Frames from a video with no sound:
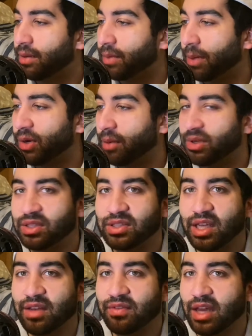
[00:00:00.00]
I'm gonna
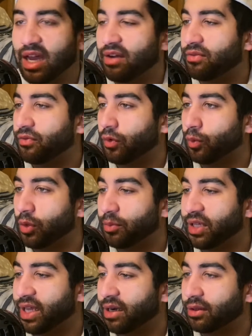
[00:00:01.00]
save that for when we
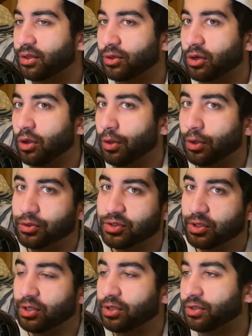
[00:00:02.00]
get a little
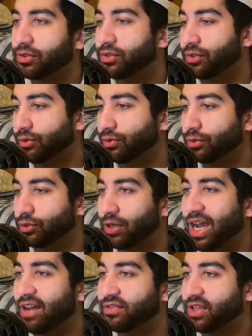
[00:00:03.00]
closer to
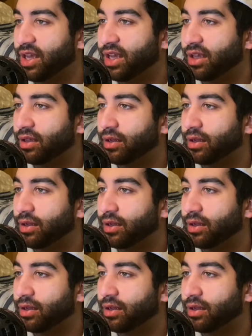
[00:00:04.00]
draft day.